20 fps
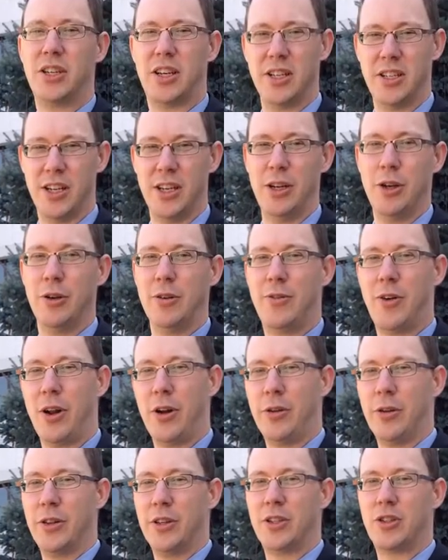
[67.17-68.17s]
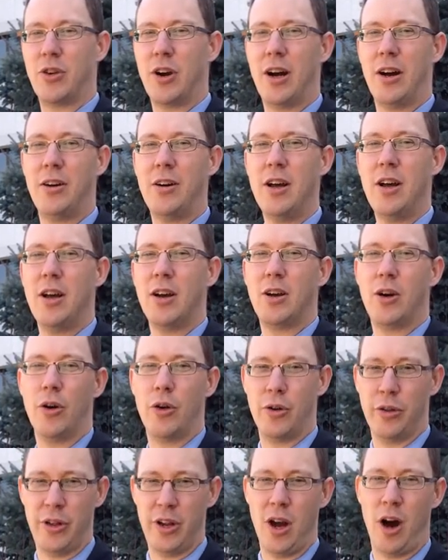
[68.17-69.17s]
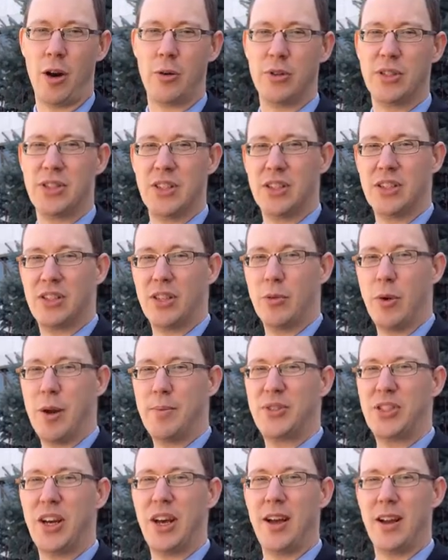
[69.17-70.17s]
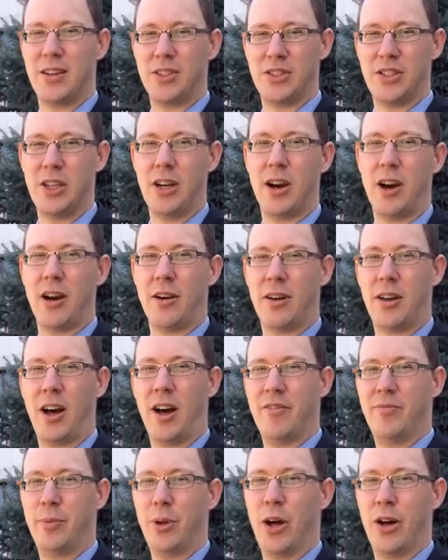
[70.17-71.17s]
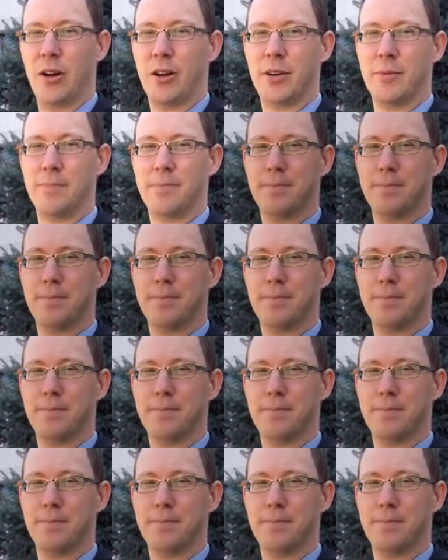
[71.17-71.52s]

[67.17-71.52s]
To continue to follow the trial, go to the Ottawa Citizen website and see our live blog.